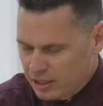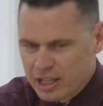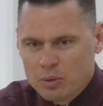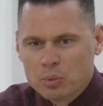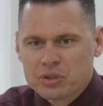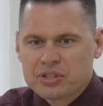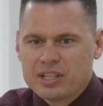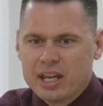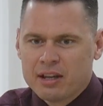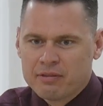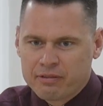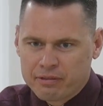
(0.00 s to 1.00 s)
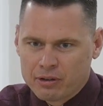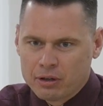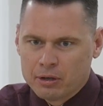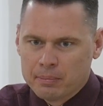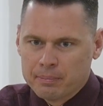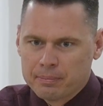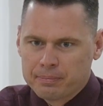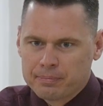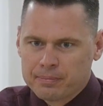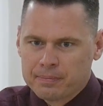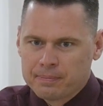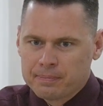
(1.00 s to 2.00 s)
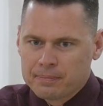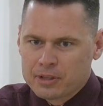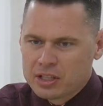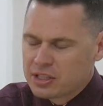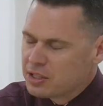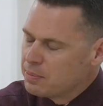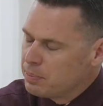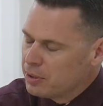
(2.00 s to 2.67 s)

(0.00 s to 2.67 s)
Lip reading: it will stand firm. It is